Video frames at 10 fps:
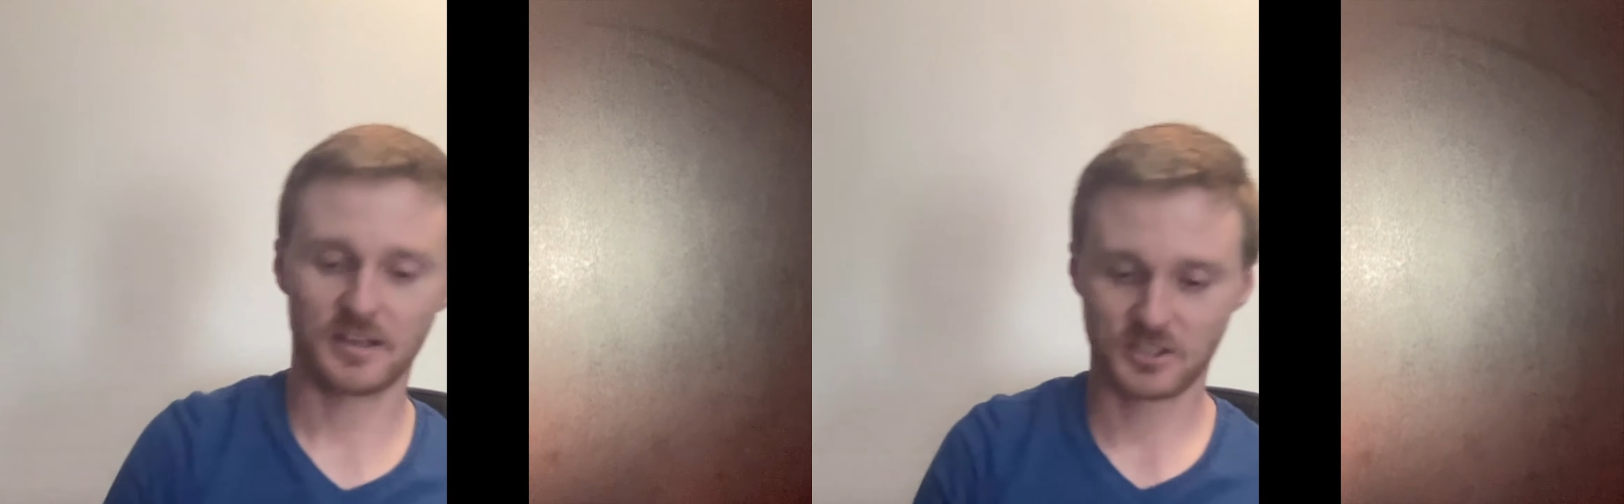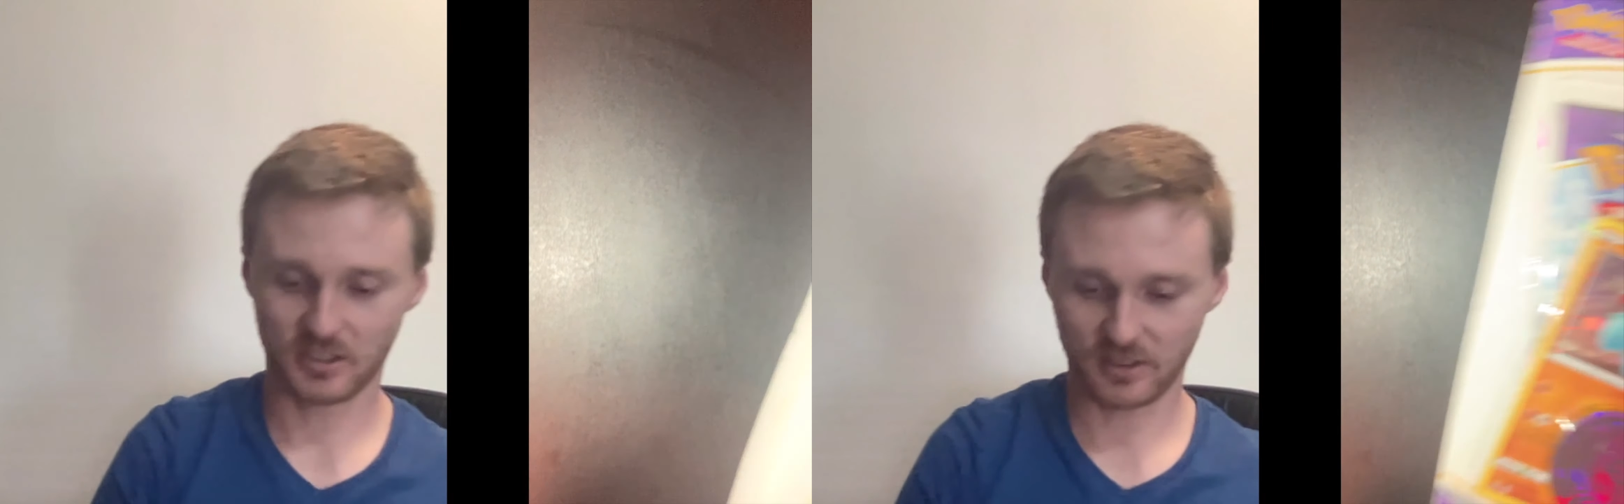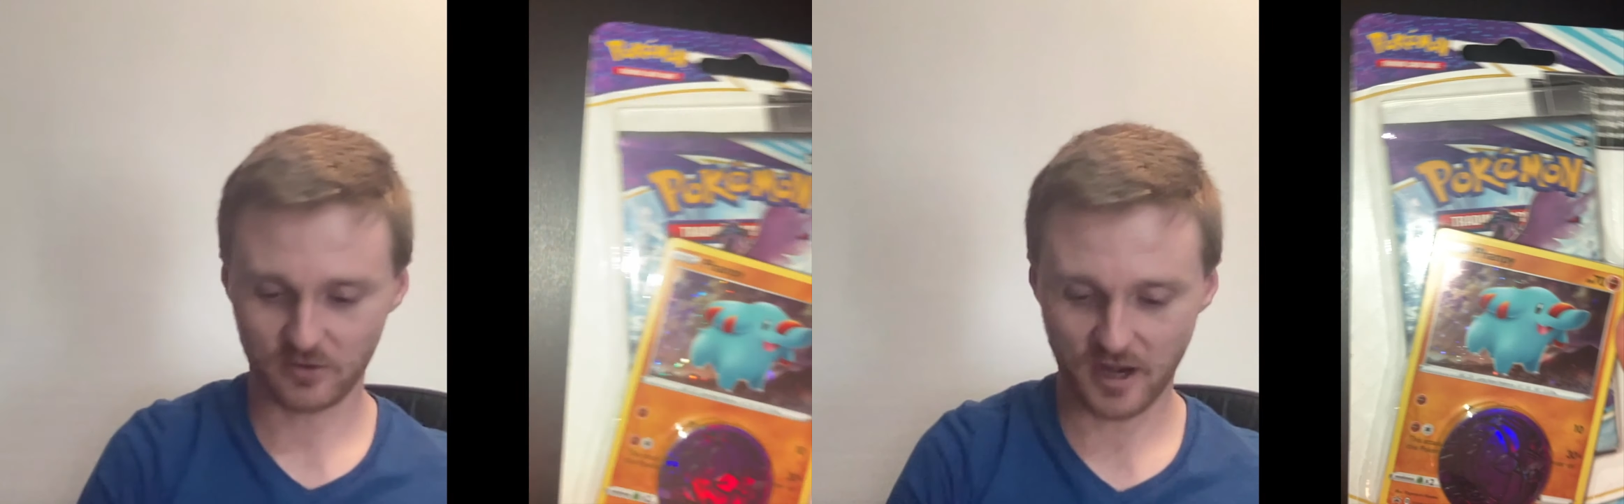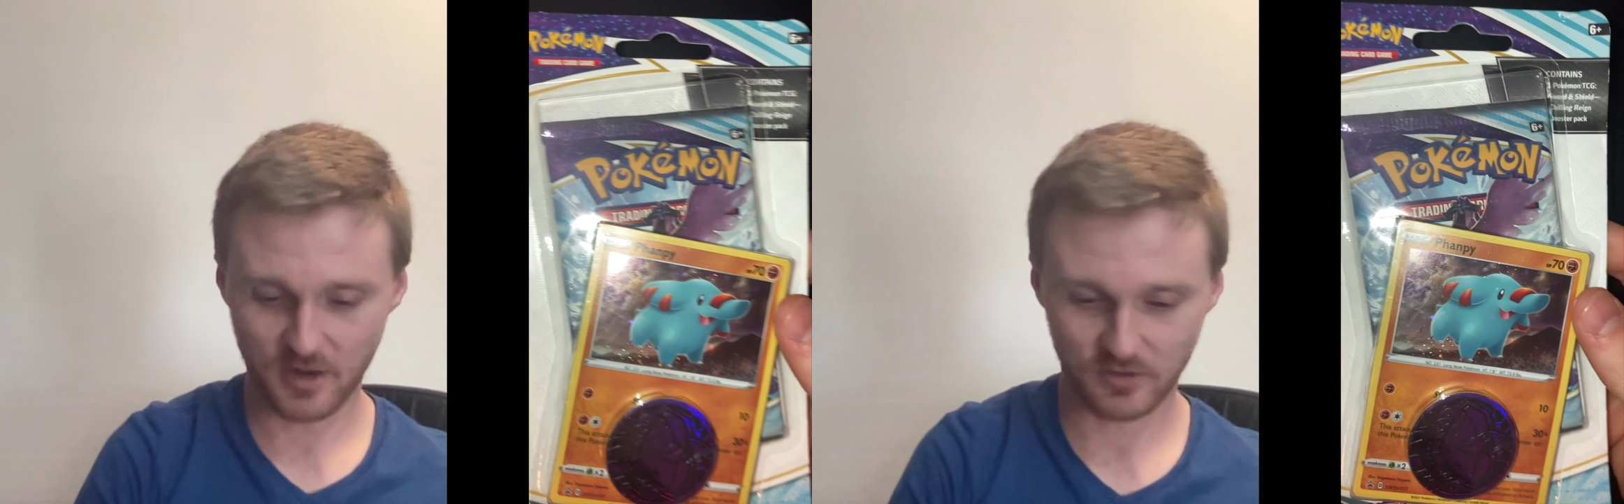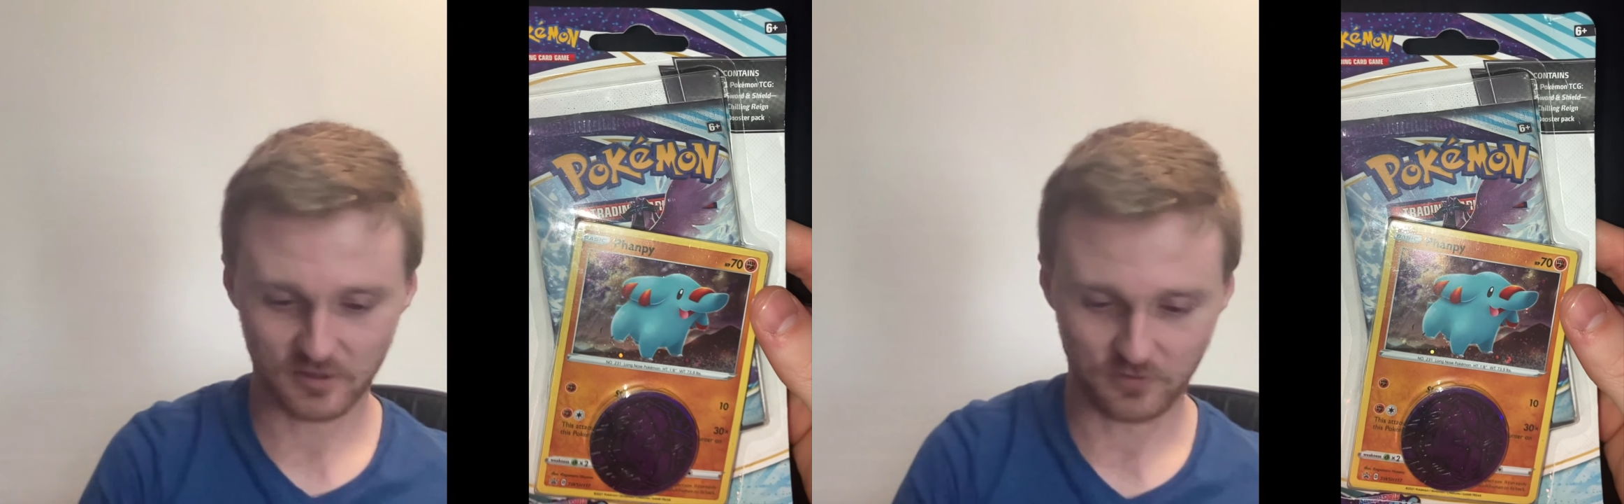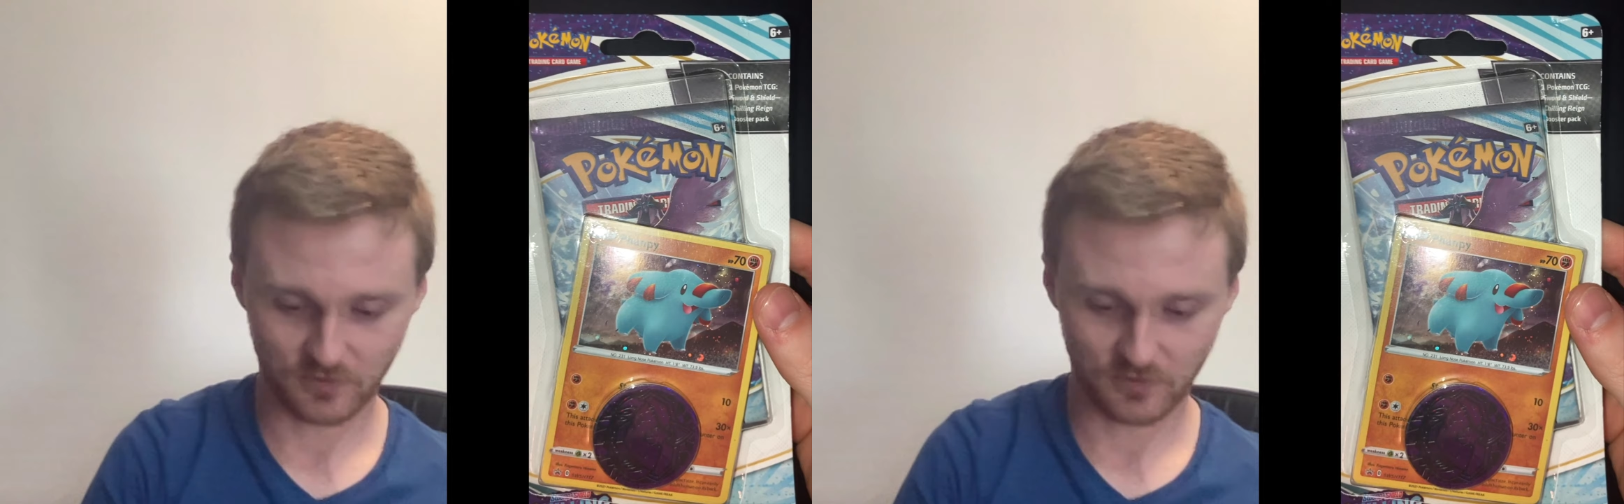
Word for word: Chilling Rain with the